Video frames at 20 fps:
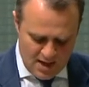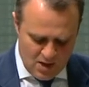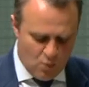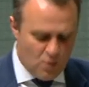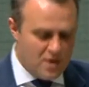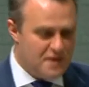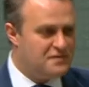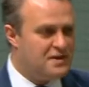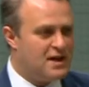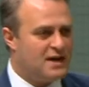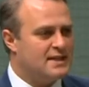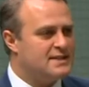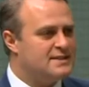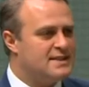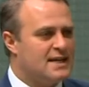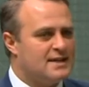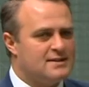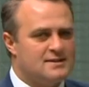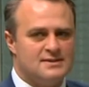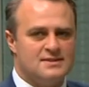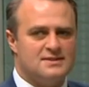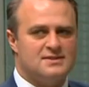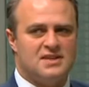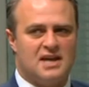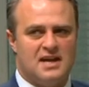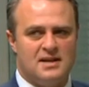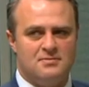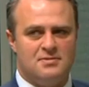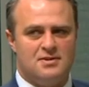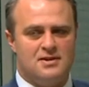We've done exactly the
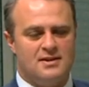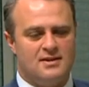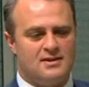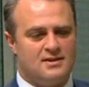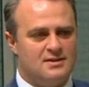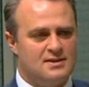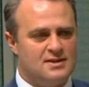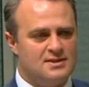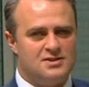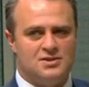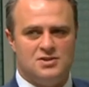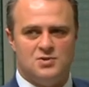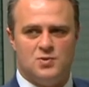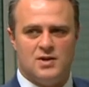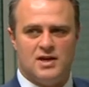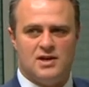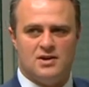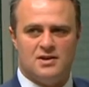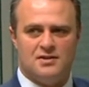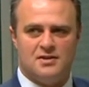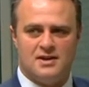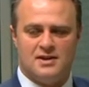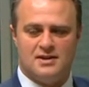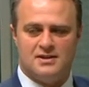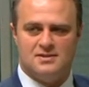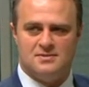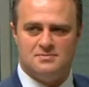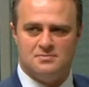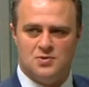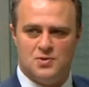same thing, and this is where I think
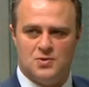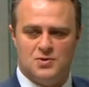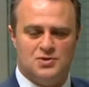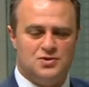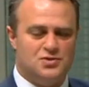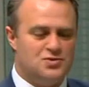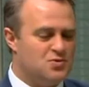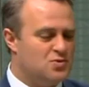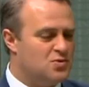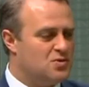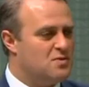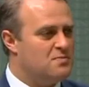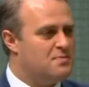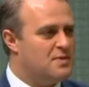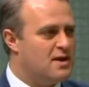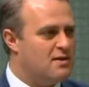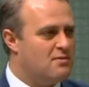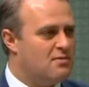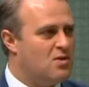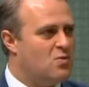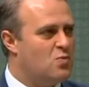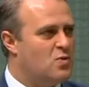it's important to draw the parallel.